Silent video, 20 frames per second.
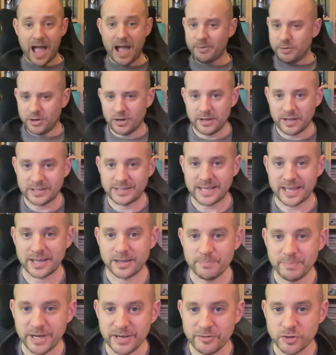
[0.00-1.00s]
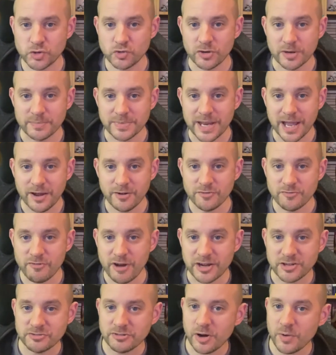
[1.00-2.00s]
I'm going to take a bit of a trip down
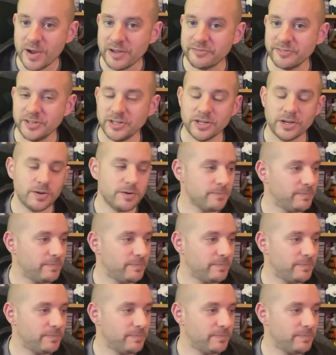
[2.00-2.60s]
Retro Avenue